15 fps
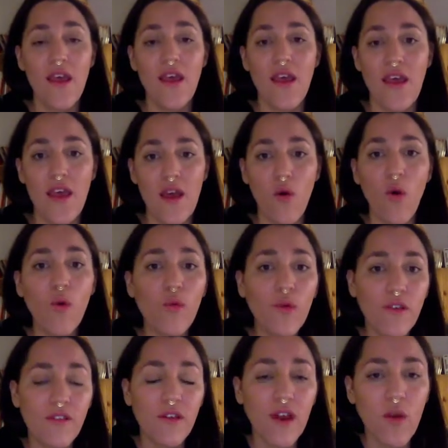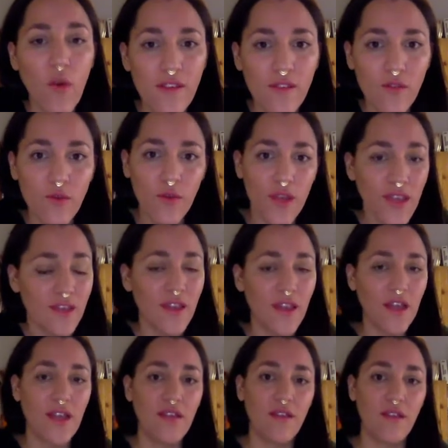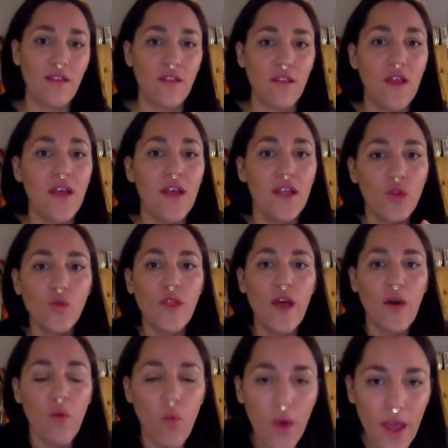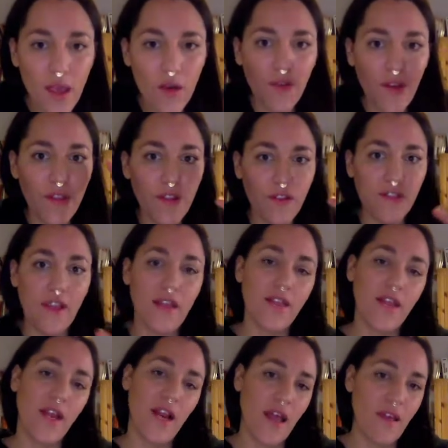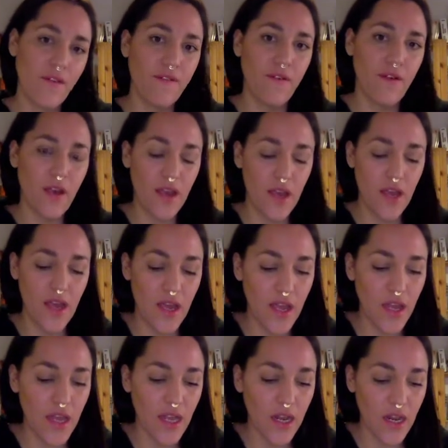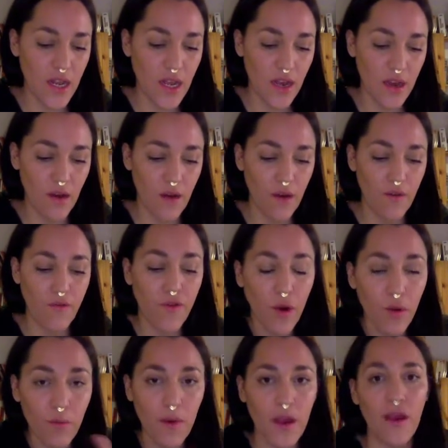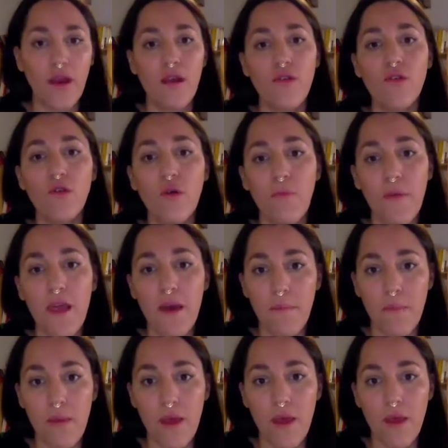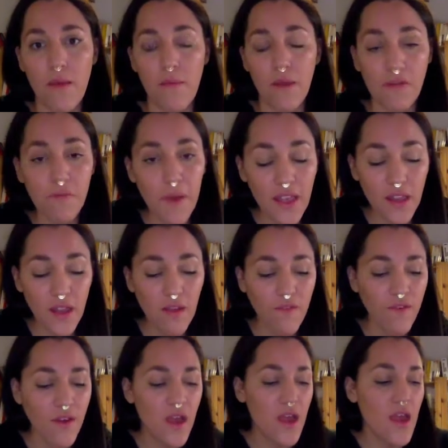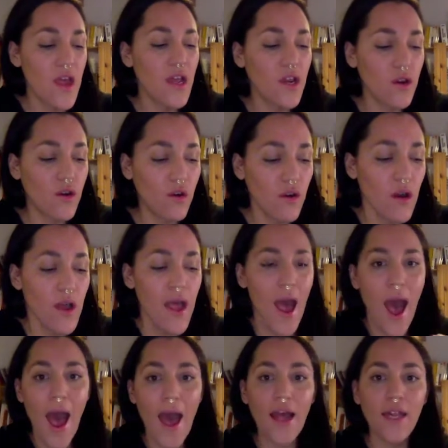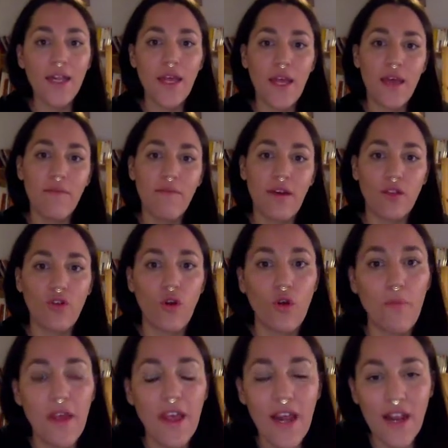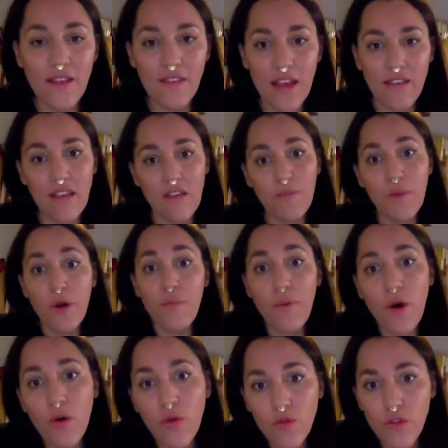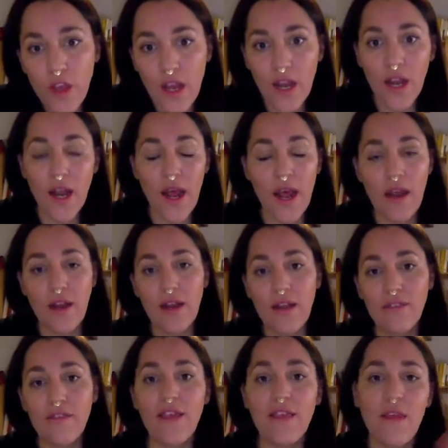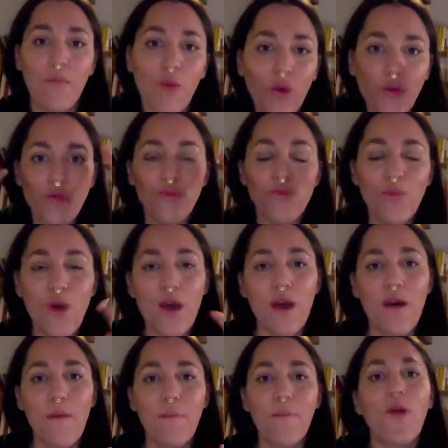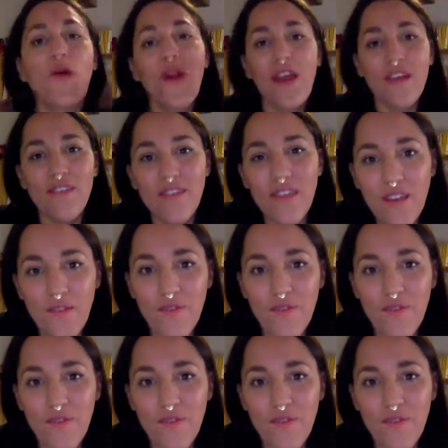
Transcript: always requested to integrate into the way of understanding life from a European perspective, no? And Bartolomé de las Casas' proposal, and let's say the most progressive